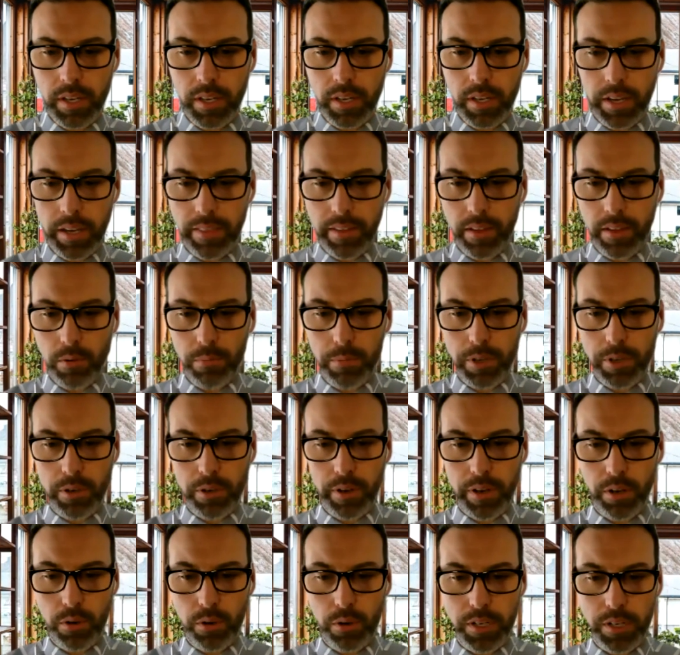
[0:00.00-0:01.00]
And that would be a
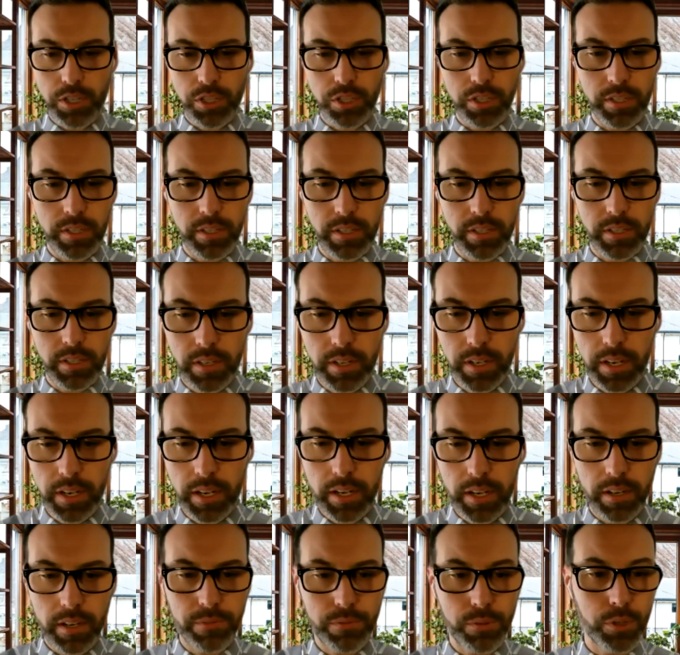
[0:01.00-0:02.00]
great question
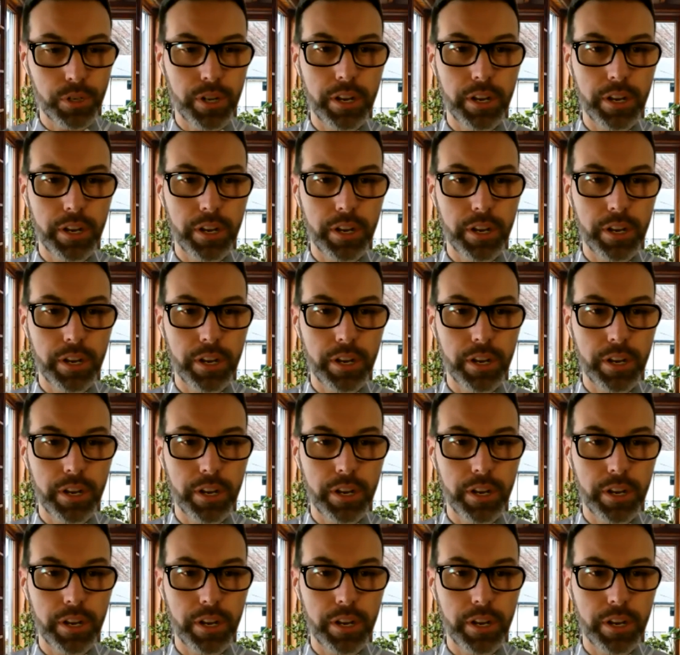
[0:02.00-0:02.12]
for